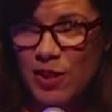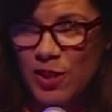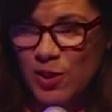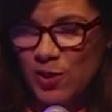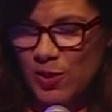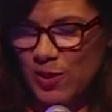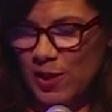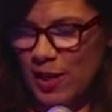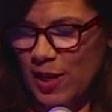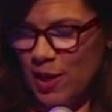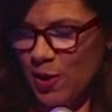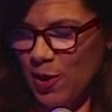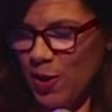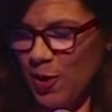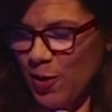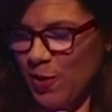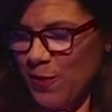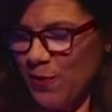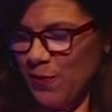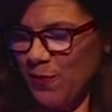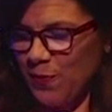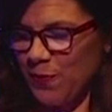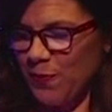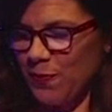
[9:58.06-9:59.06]
years later.
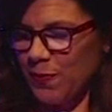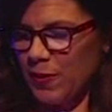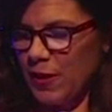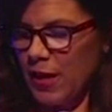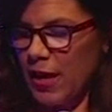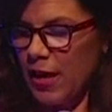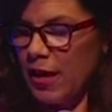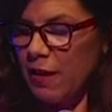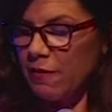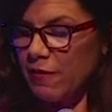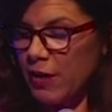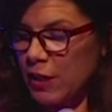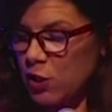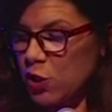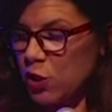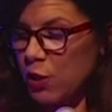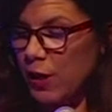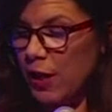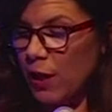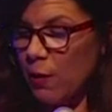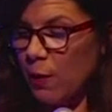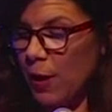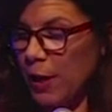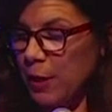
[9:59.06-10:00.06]

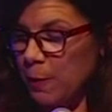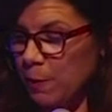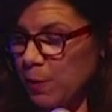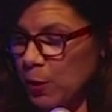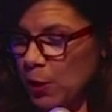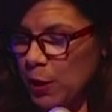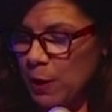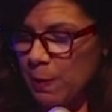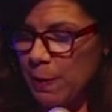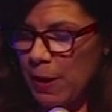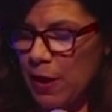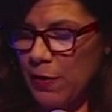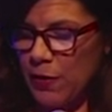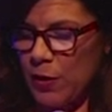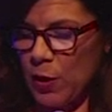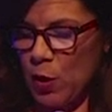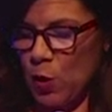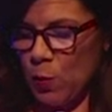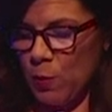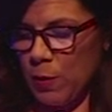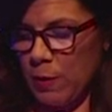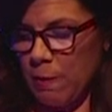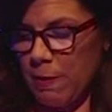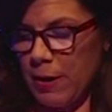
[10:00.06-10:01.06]
Eventually, I write a book about the
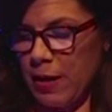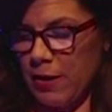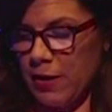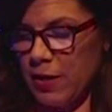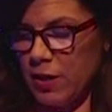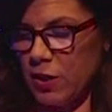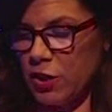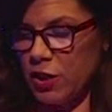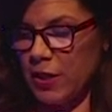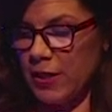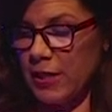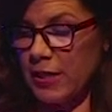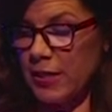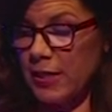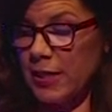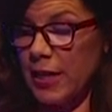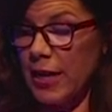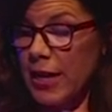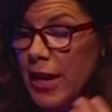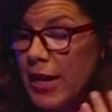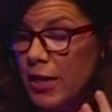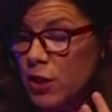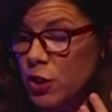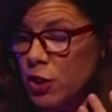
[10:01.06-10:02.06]
open marriage and this
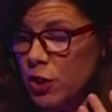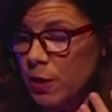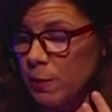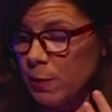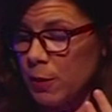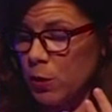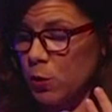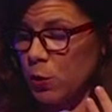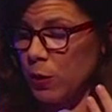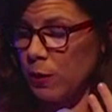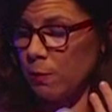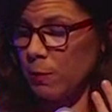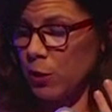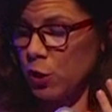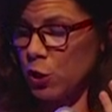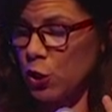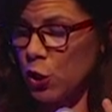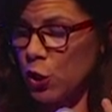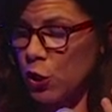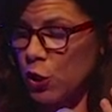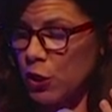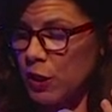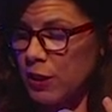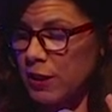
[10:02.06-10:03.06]
connection between
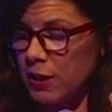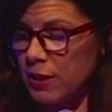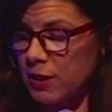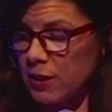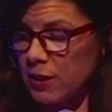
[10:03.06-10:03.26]
maternal and